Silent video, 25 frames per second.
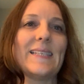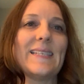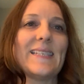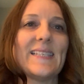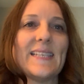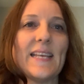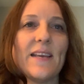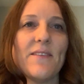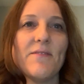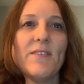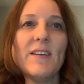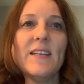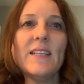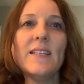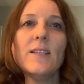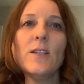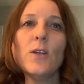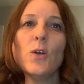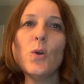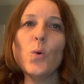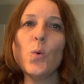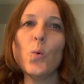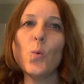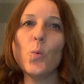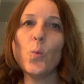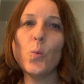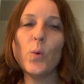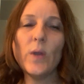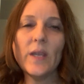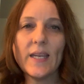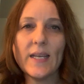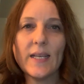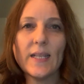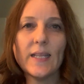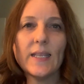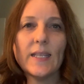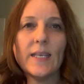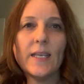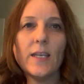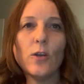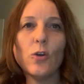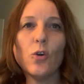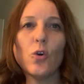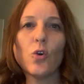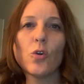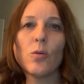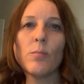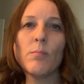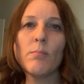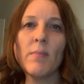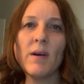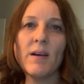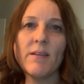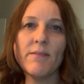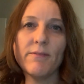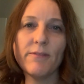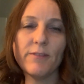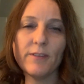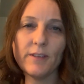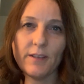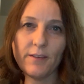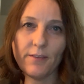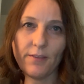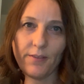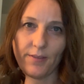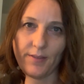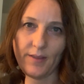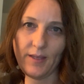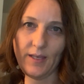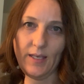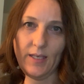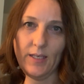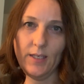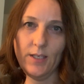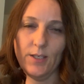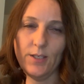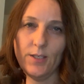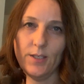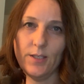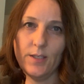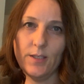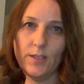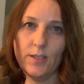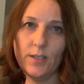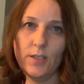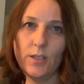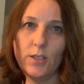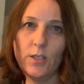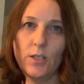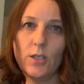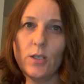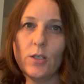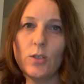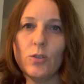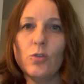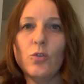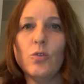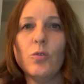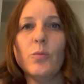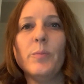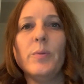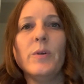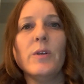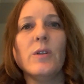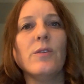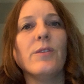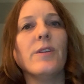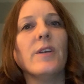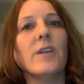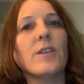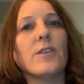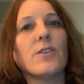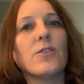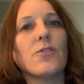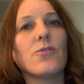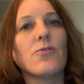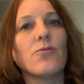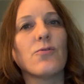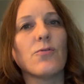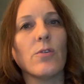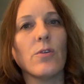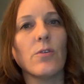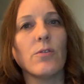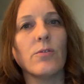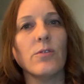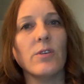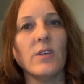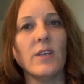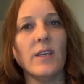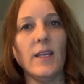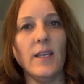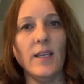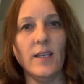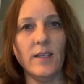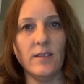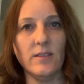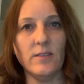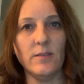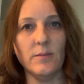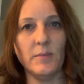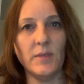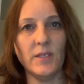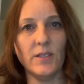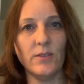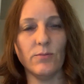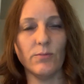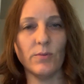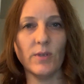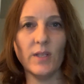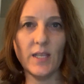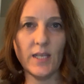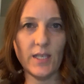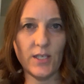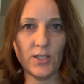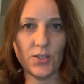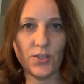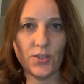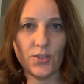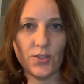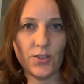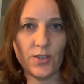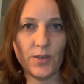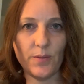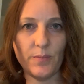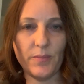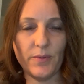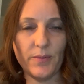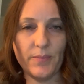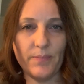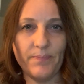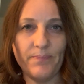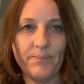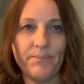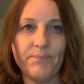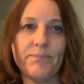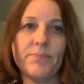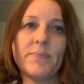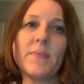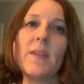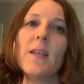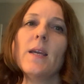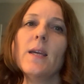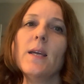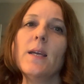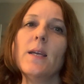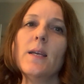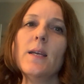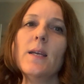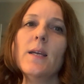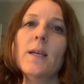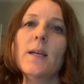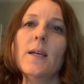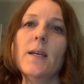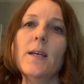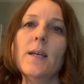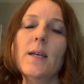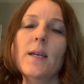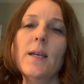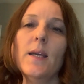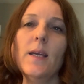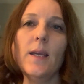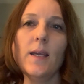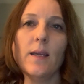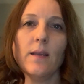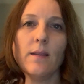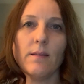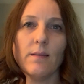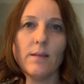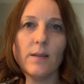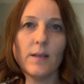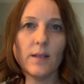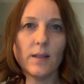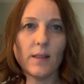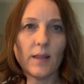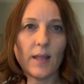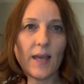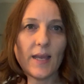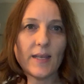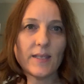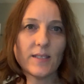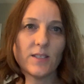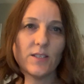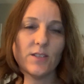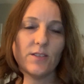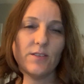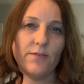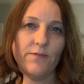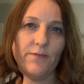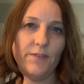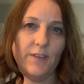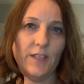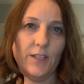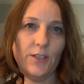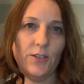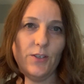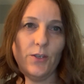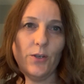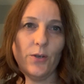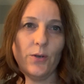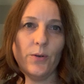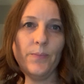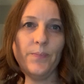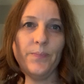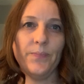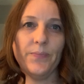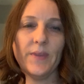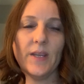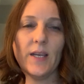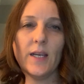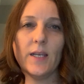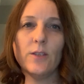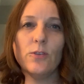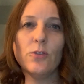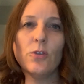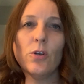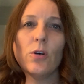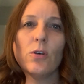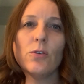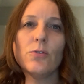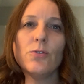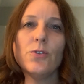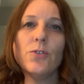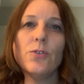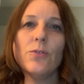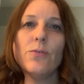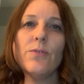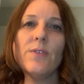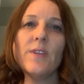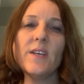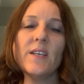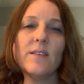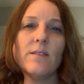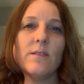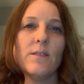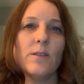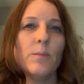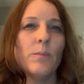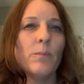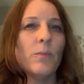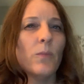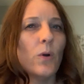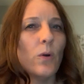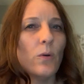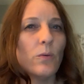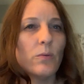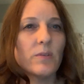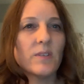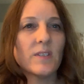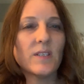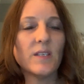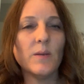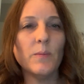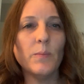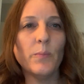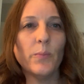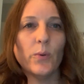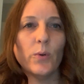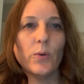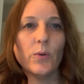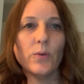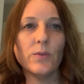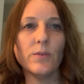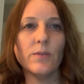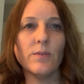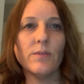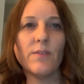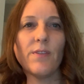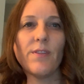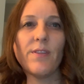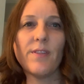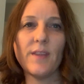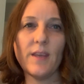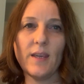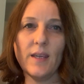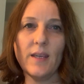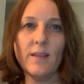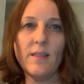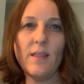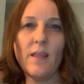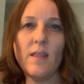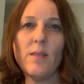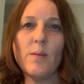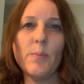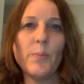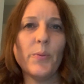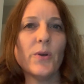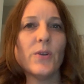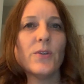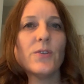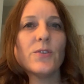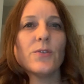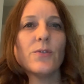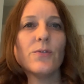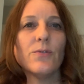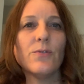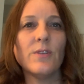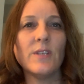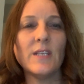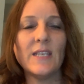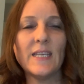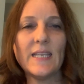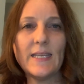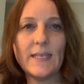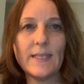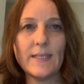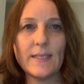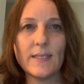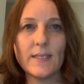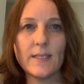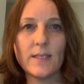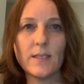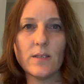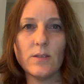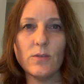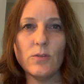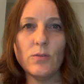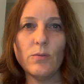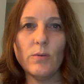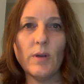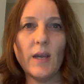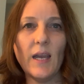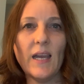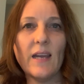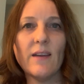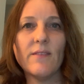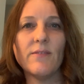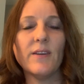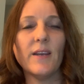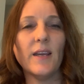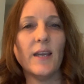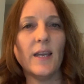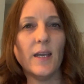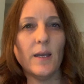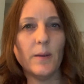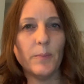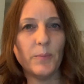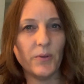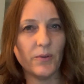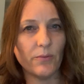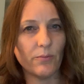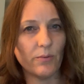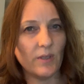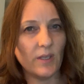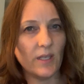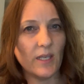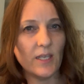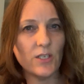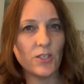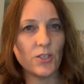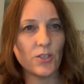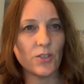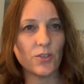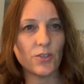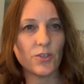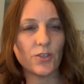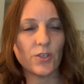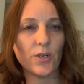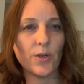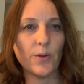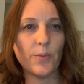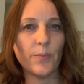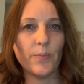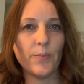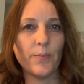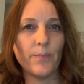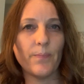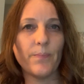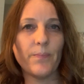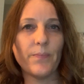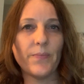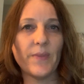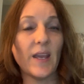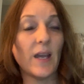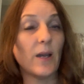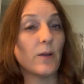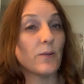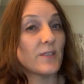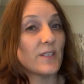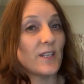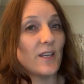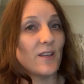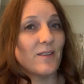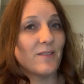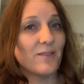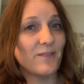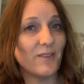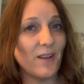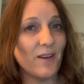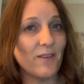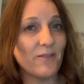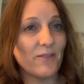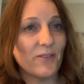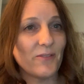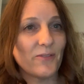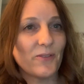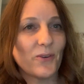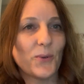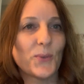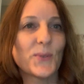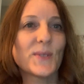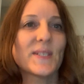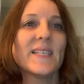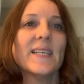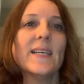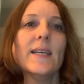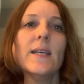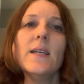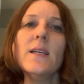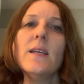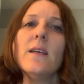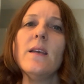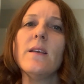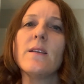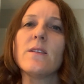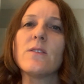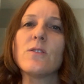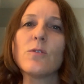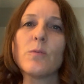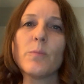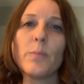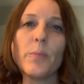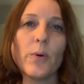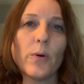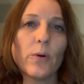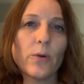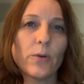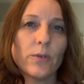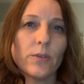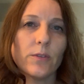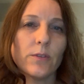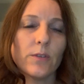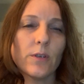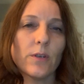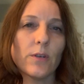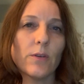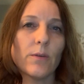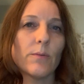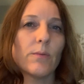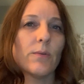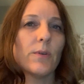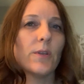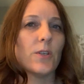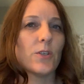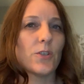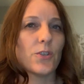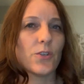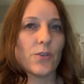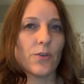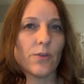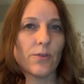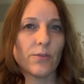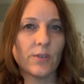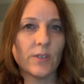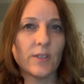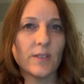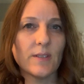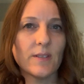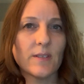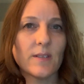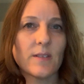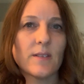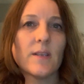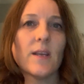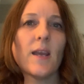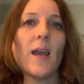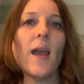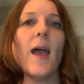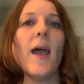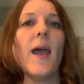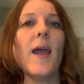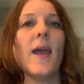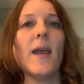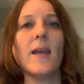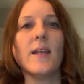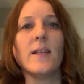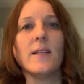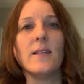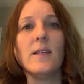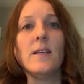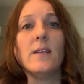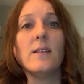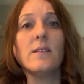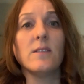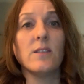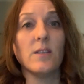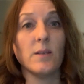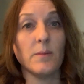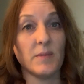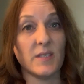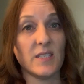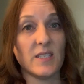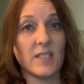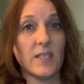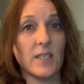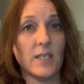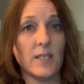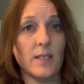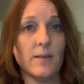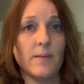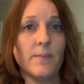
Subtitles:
7 weekly or monthly things to build a strong, intimate relationship. In the last video, I told you that the most important thing that the person needs to have a happy relationship, outside of love, of course, is support, reassurance, and intimacy.